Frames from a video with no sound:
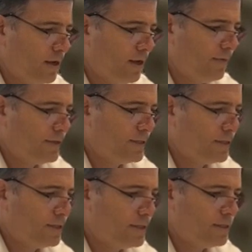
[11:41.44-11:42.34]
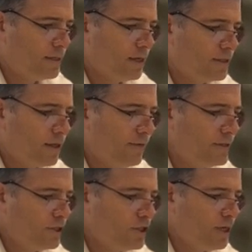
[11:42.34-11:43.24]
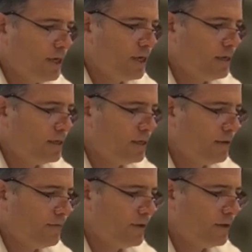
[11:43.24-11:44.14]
if it's a shared, if